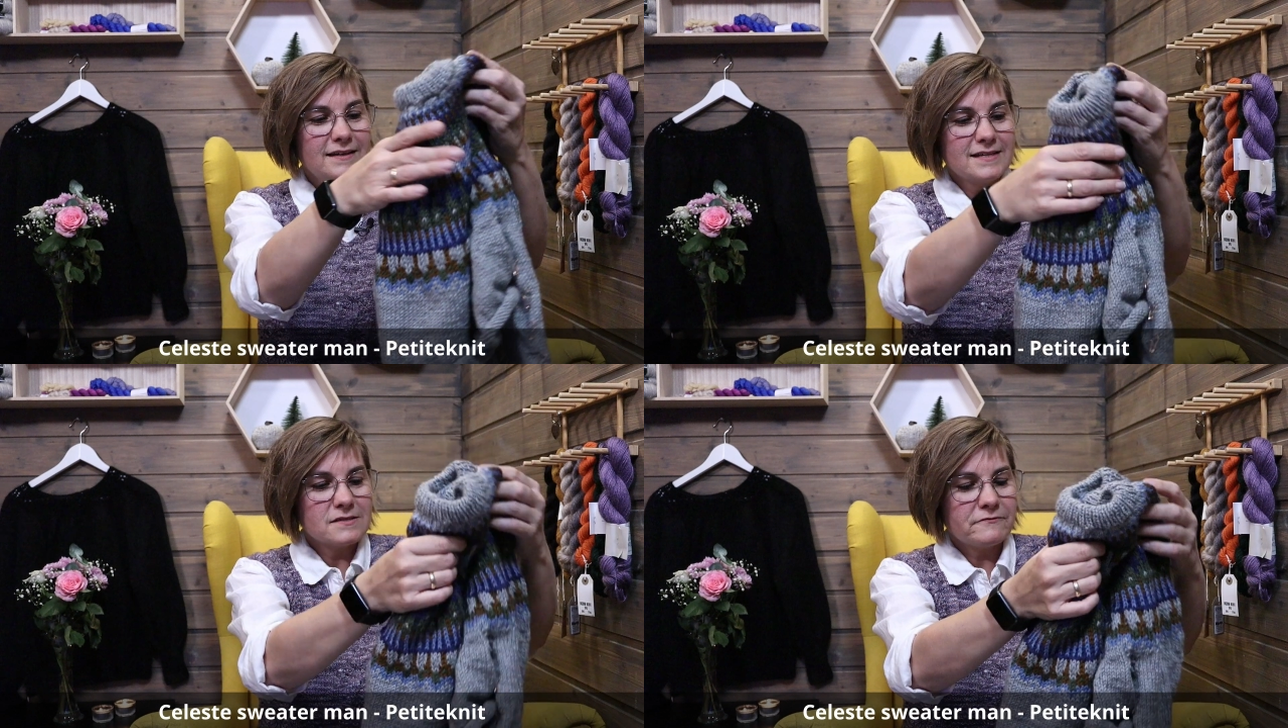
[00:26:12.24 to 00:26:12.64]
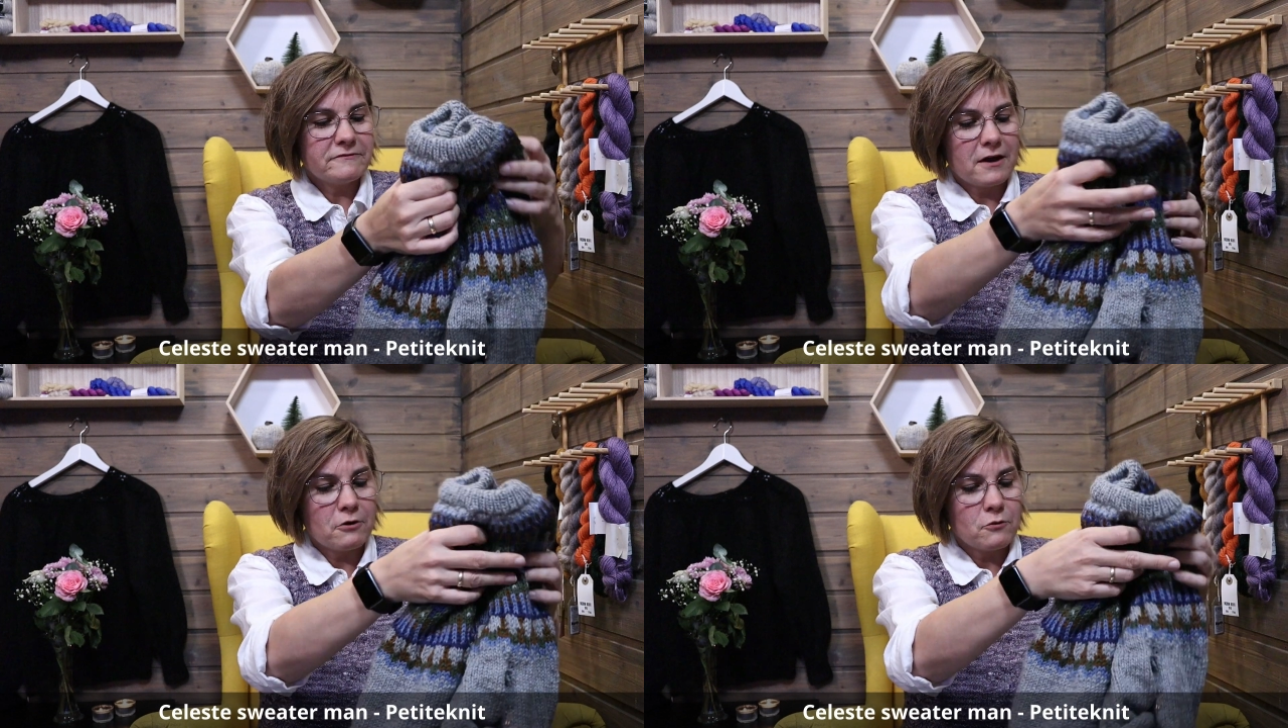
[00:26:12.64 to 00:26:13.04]

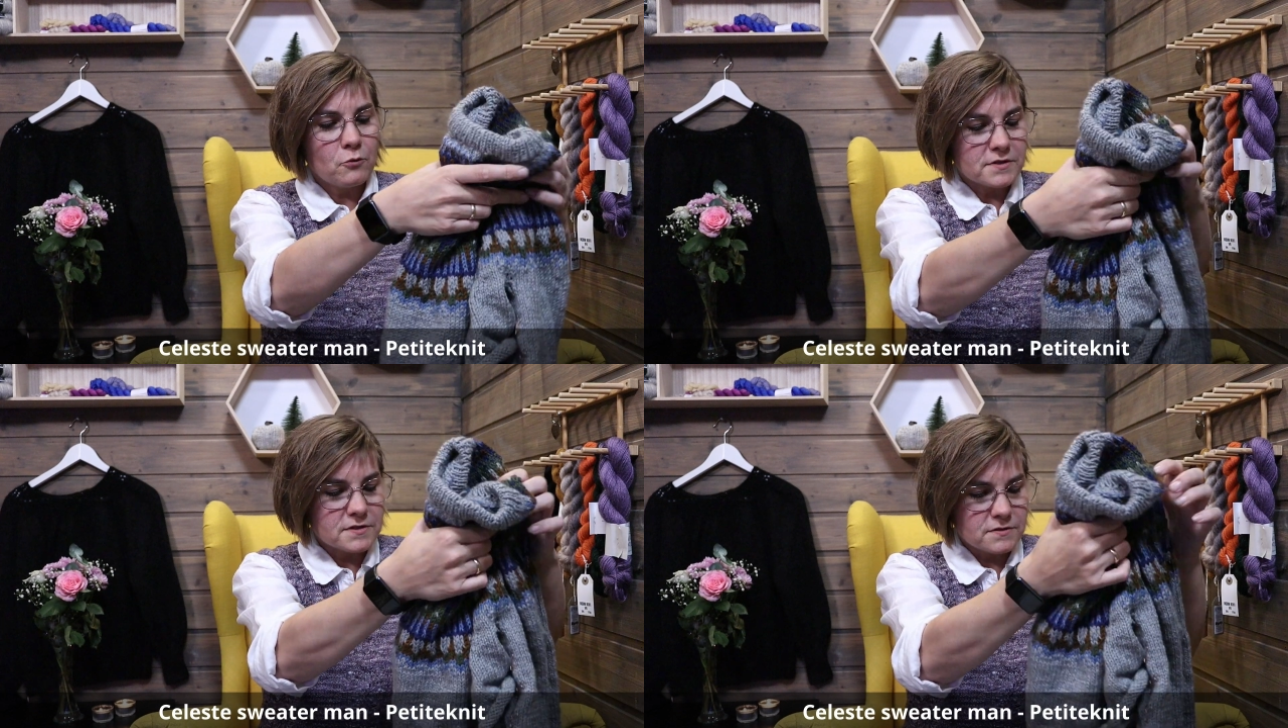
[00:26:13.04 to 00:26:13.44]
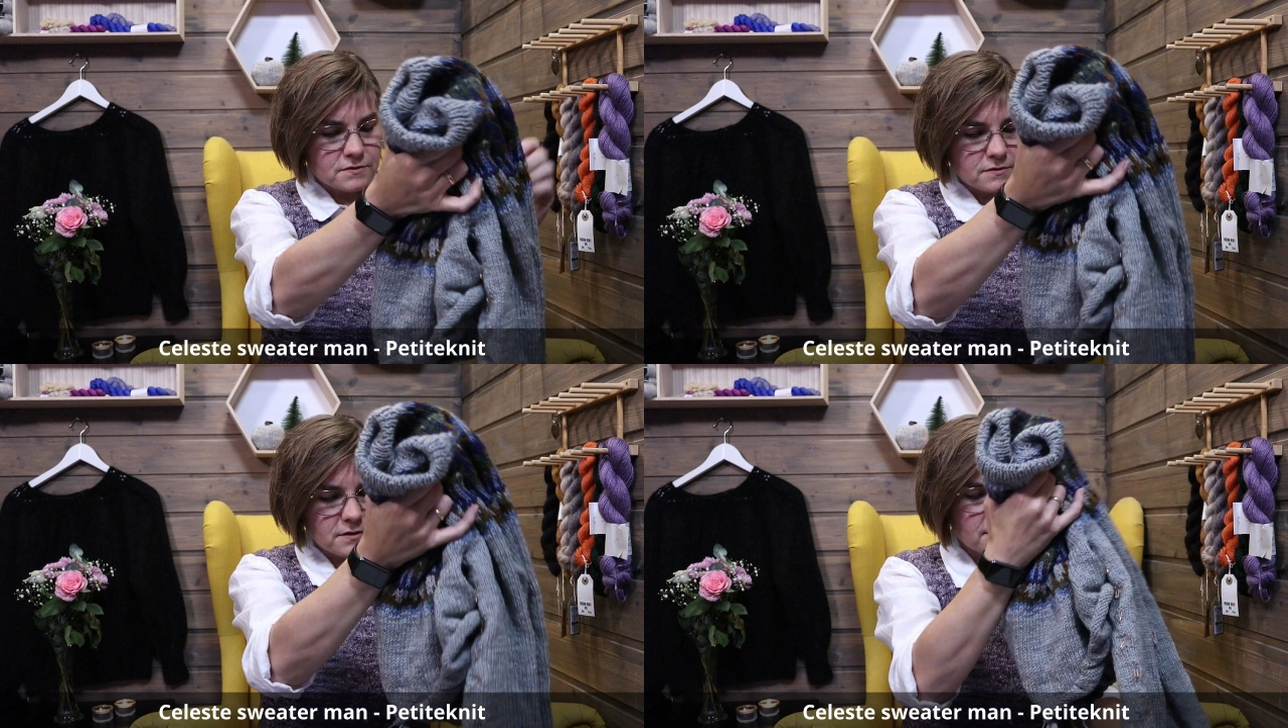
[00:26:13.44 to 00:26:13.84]
sphere wants
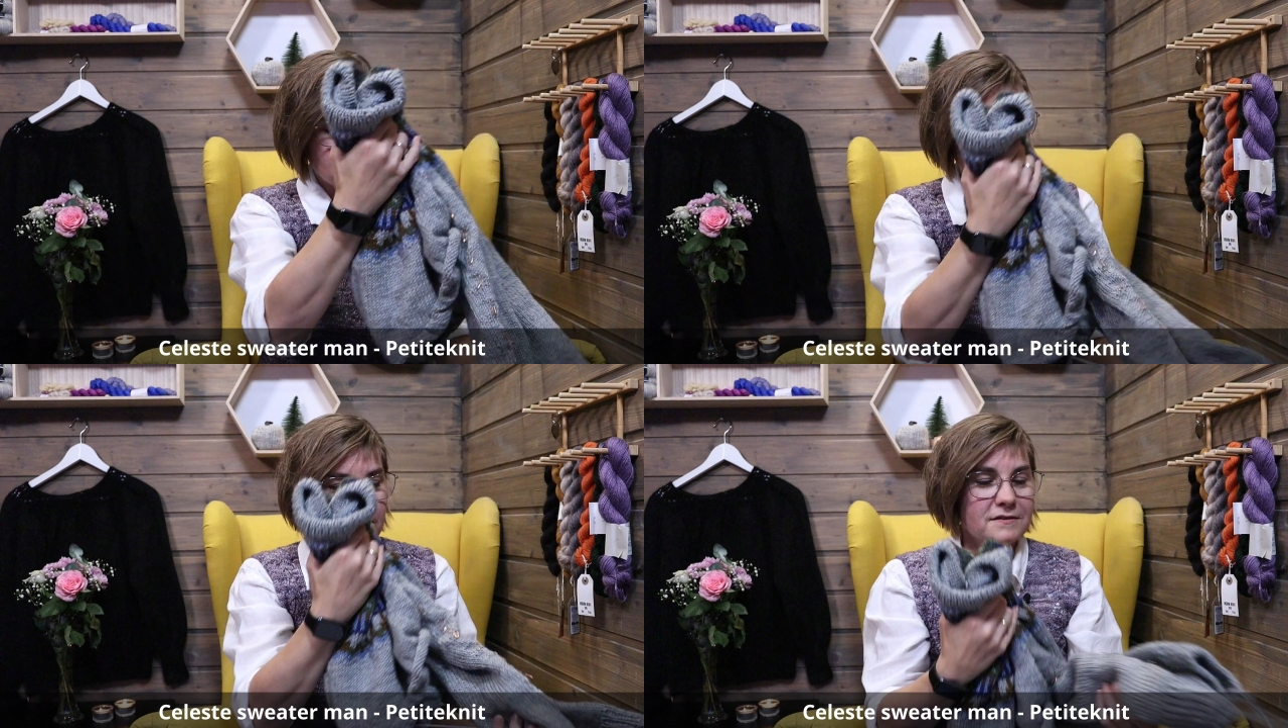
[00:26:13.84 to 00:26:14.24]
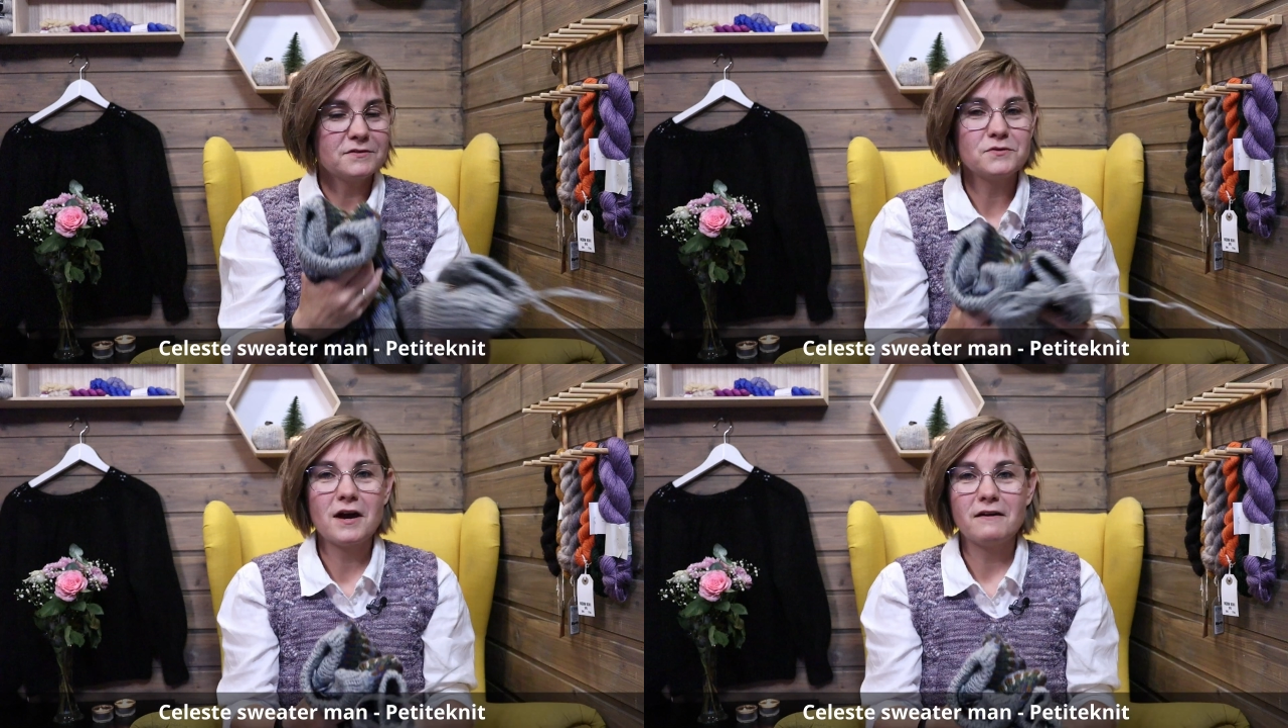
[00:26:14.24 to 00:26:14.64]
to
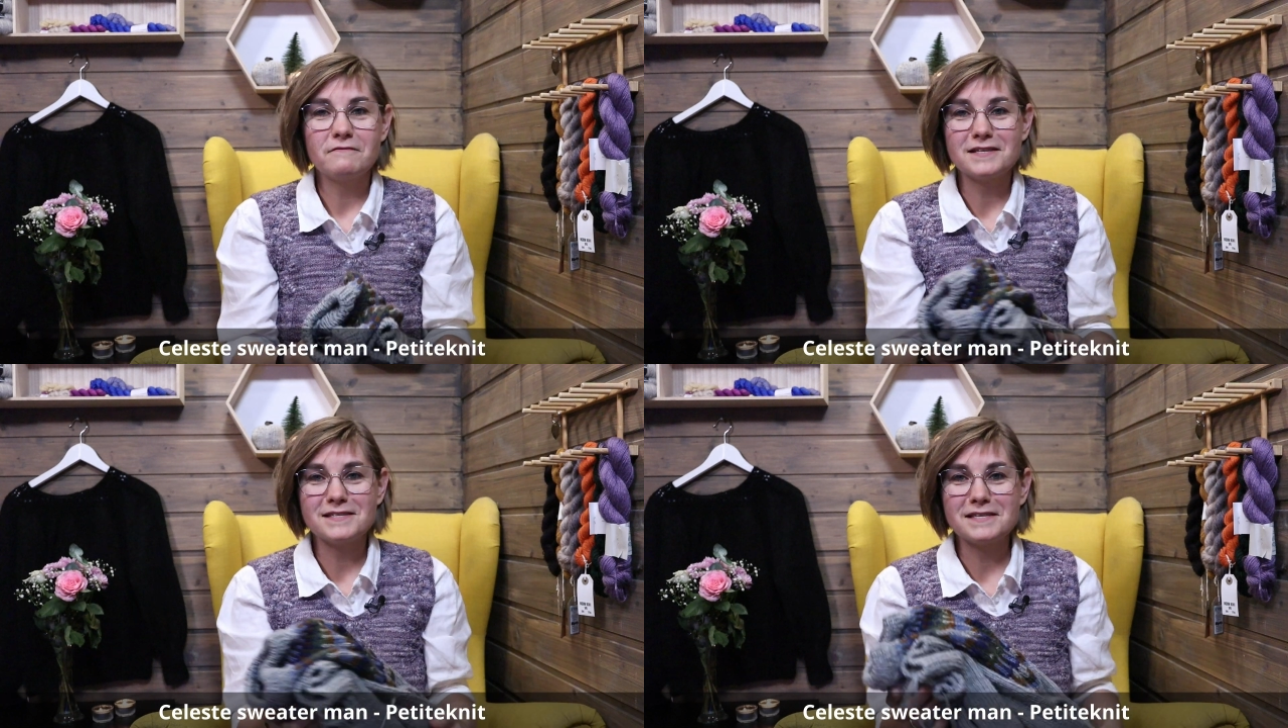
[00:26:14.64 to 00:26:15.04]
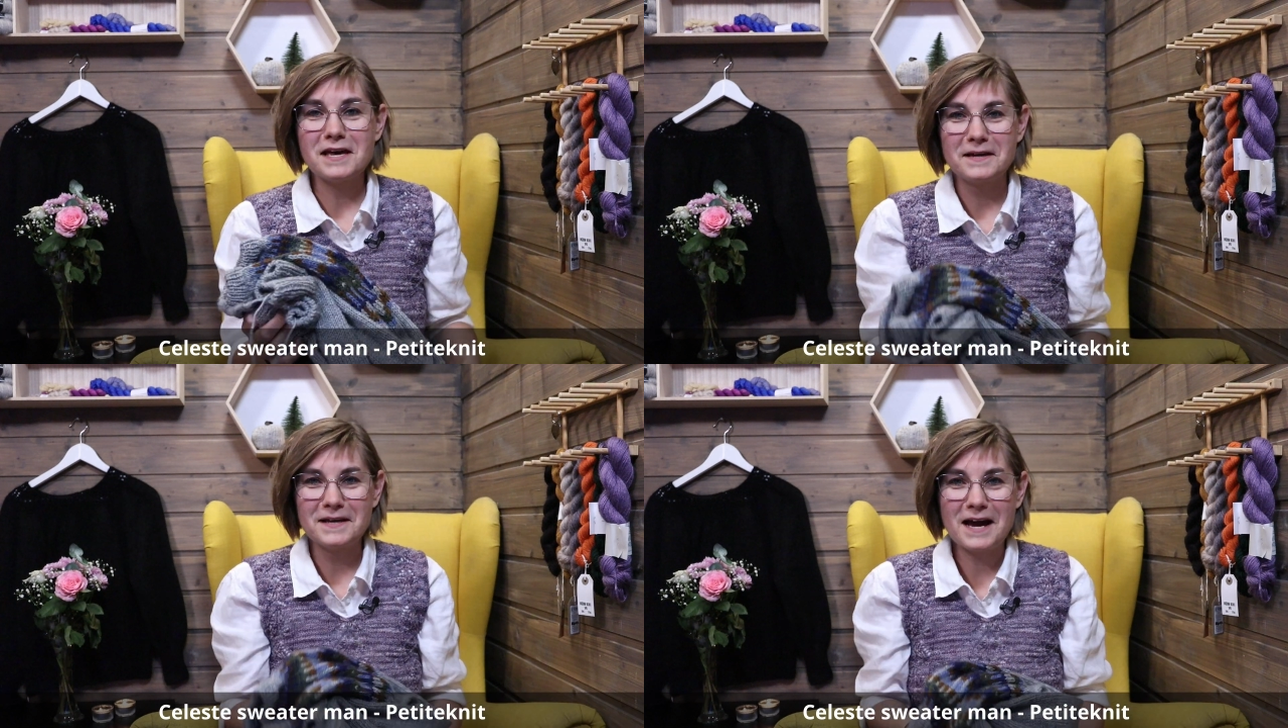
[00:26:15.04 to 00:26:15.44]
have this,
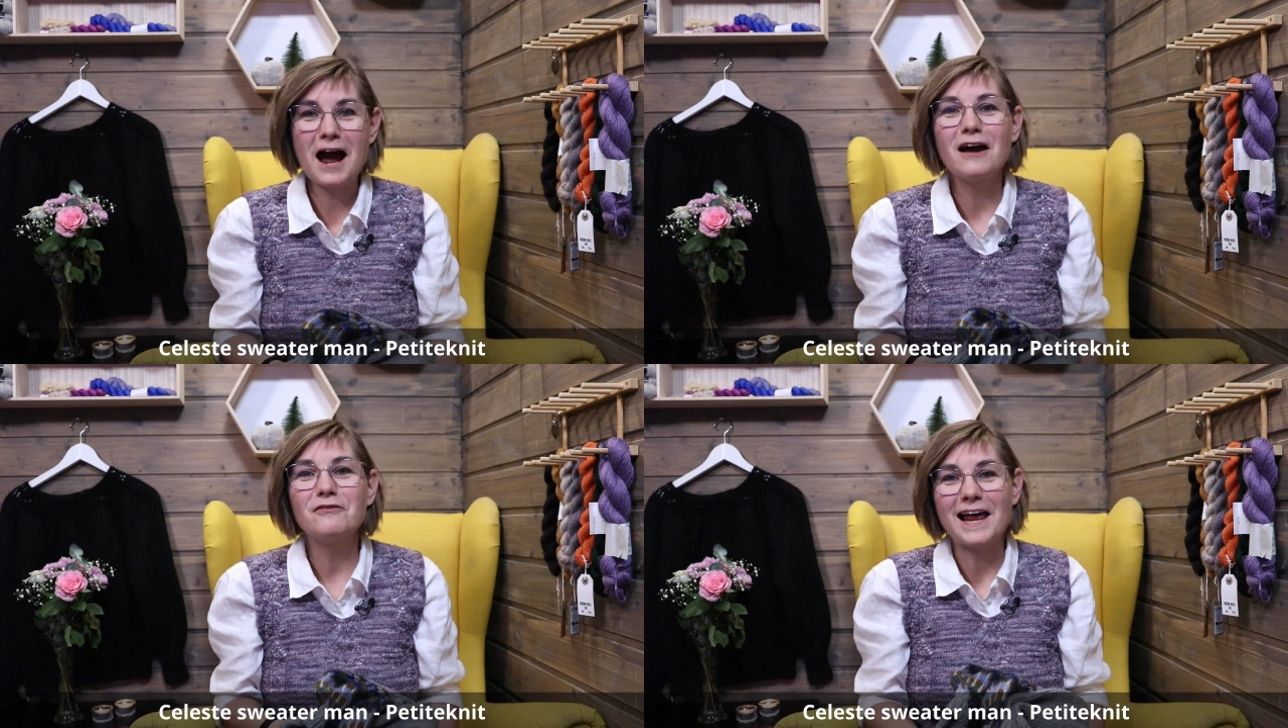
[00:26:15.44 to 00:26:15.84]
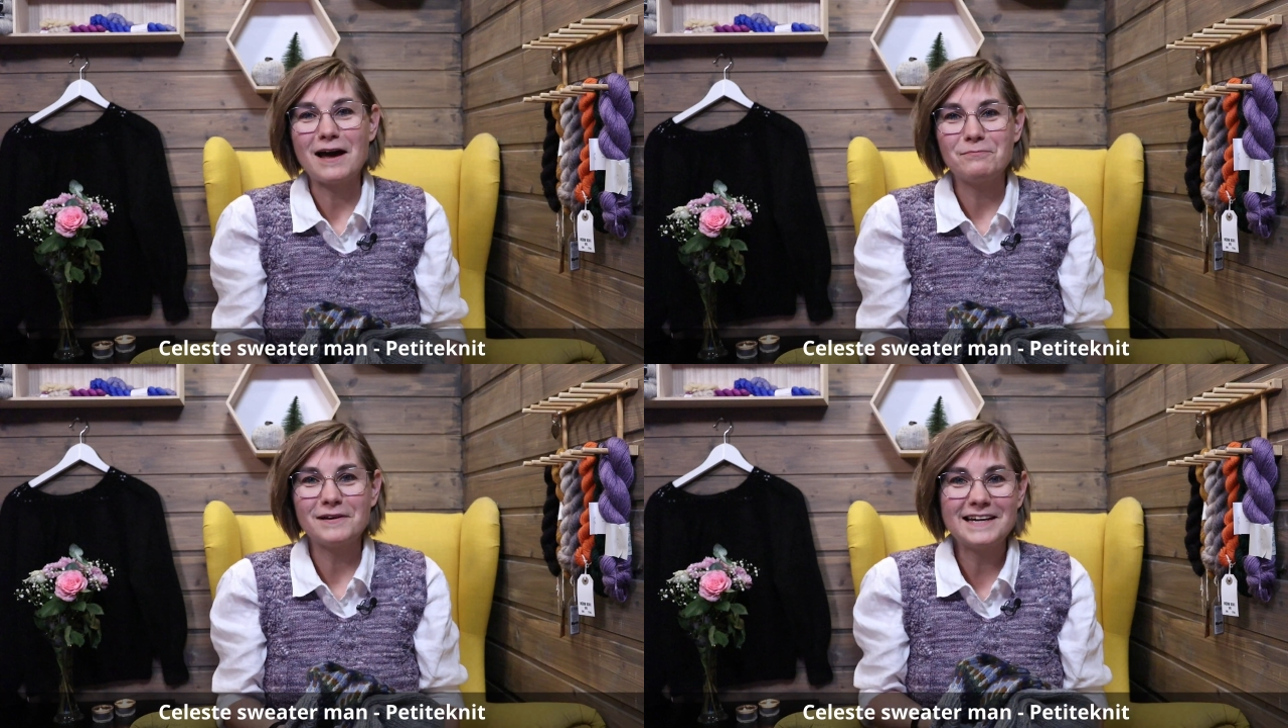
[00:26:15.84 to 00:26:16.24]
I will
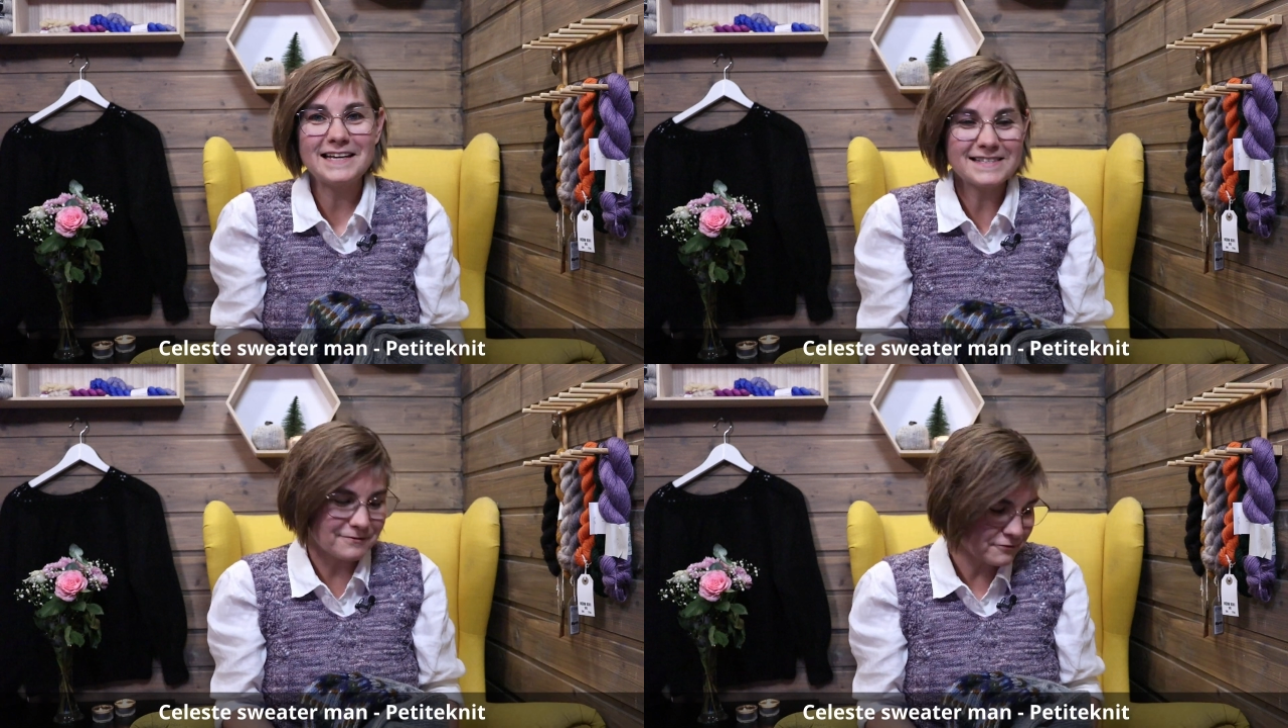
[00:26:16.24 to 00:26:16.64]
happily knit it for